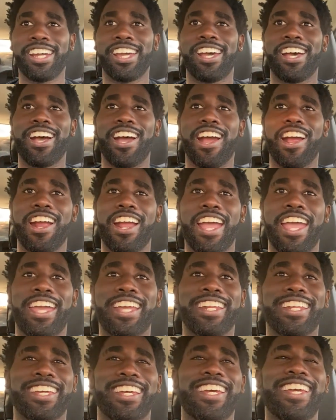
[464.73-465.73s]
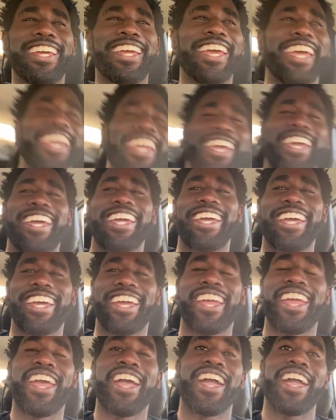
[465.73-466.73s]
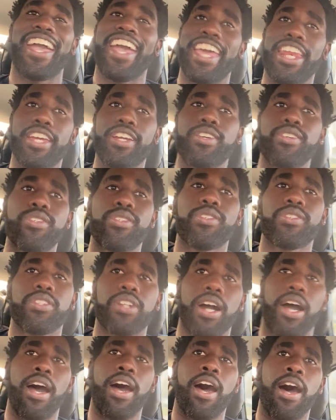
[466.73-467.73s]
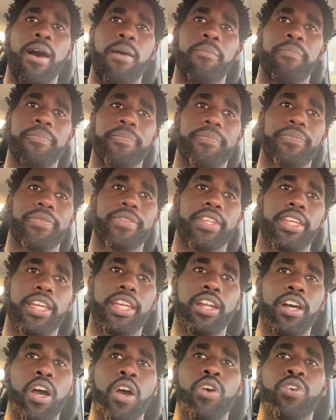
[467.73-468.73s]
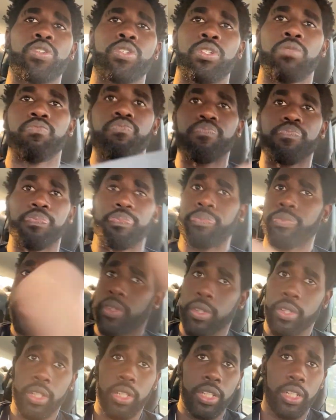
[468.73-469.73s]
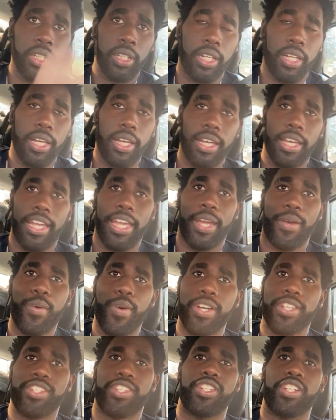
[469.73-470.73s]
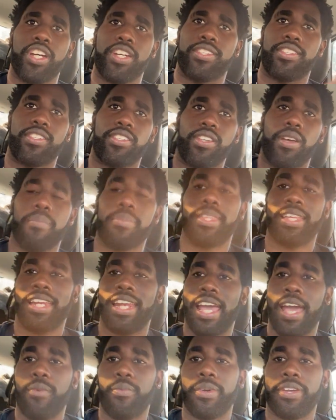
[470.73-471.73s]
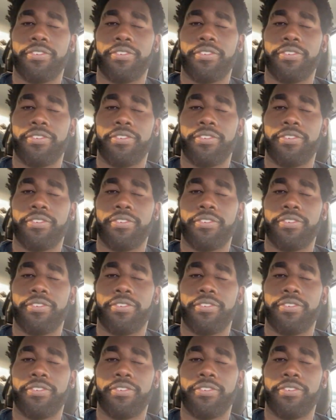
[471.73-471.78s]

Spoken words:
All right. Anywho, you know, it was just something that we